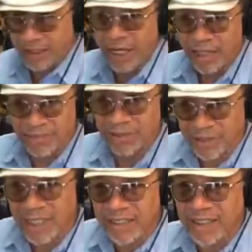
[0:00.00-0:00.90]

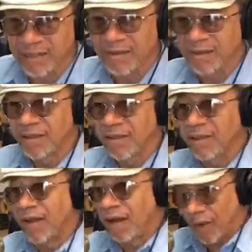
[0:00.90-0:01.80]
contradicted
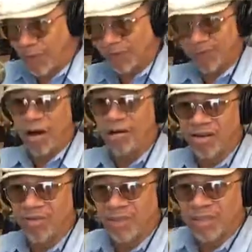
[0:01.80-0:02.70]
our thought
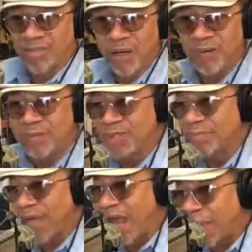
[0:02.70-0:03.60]
of what's supposed to
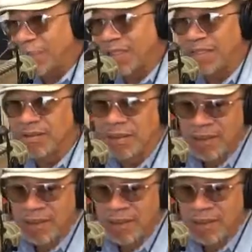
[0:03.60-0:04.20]
happen,